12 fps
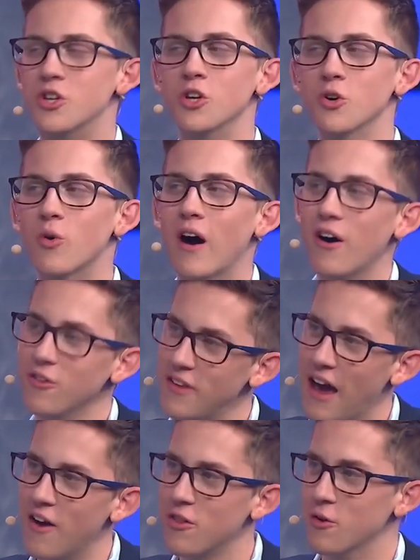too well
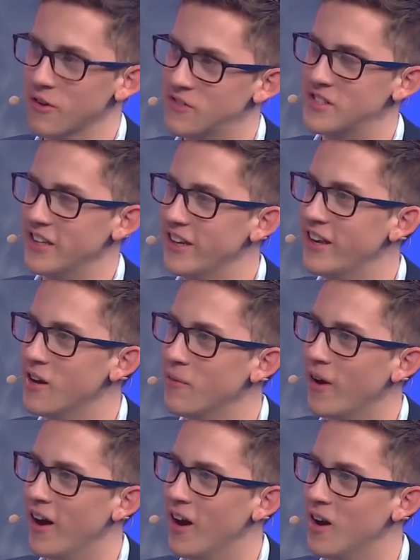now that we've seen him
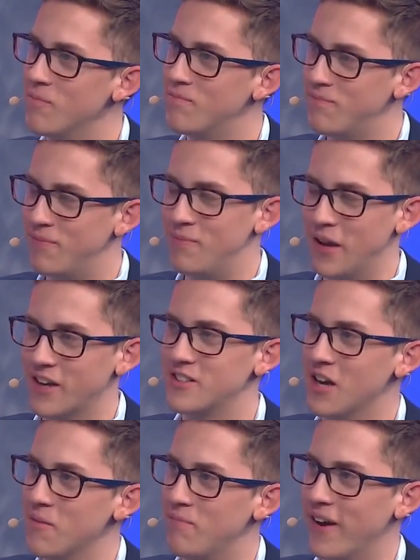picked
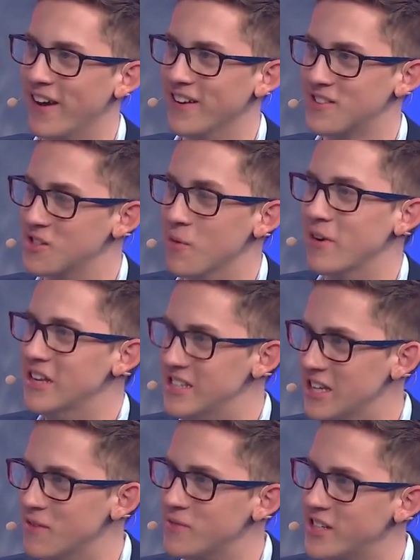up by so many
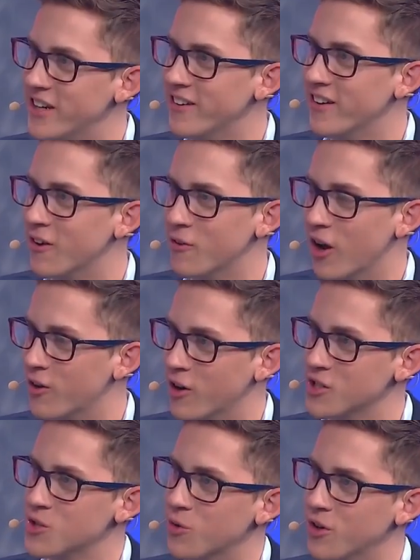teams here
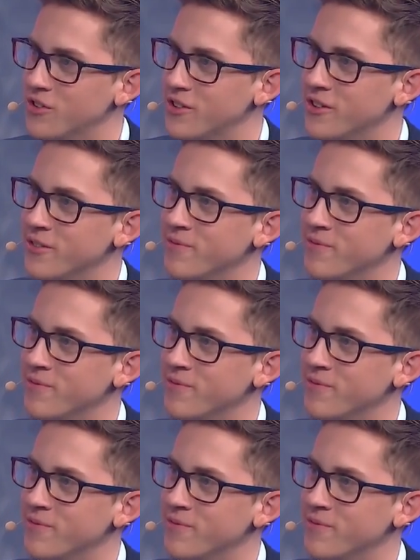across the world?